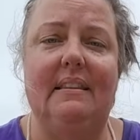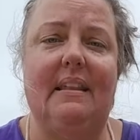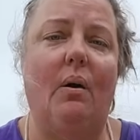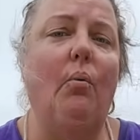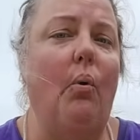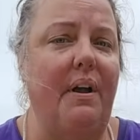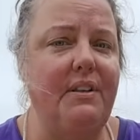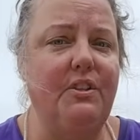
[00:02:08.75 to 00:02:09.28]
that
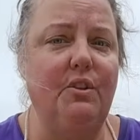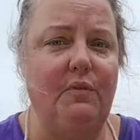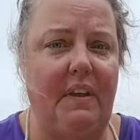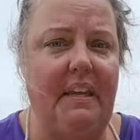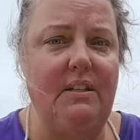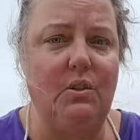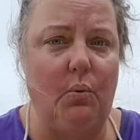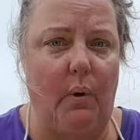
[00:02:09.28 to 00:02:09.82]
once you've
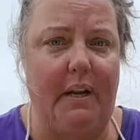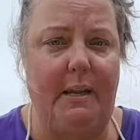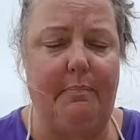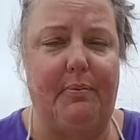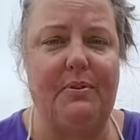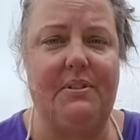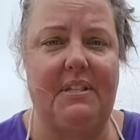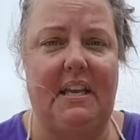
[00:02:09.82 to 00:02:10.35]
hit
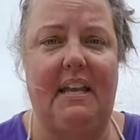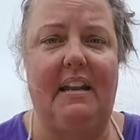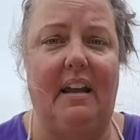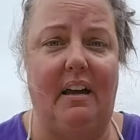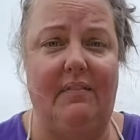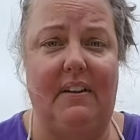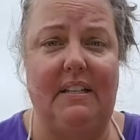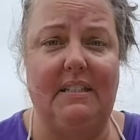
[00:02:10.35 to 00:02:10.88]
20%
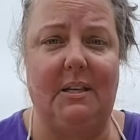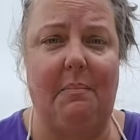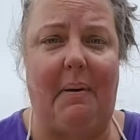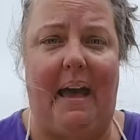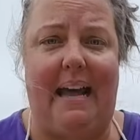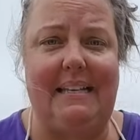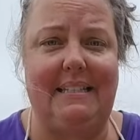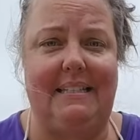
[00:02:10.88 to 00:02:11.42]
of its
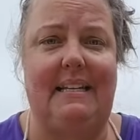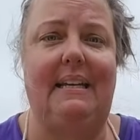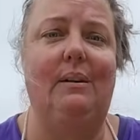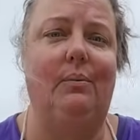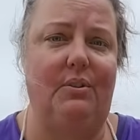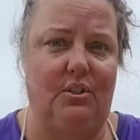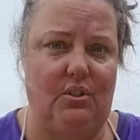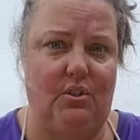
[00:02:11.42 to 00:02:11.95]
capacity,
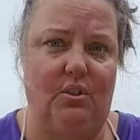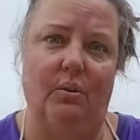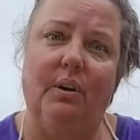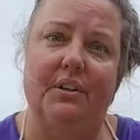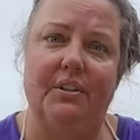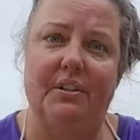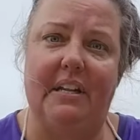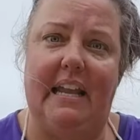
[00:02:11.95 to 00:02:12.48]
which is
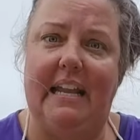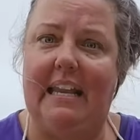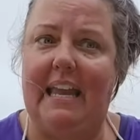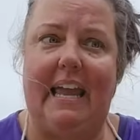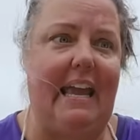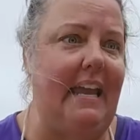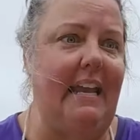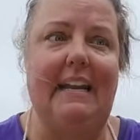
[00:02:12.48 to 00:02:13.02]

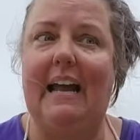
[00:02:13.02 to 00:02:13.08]
288,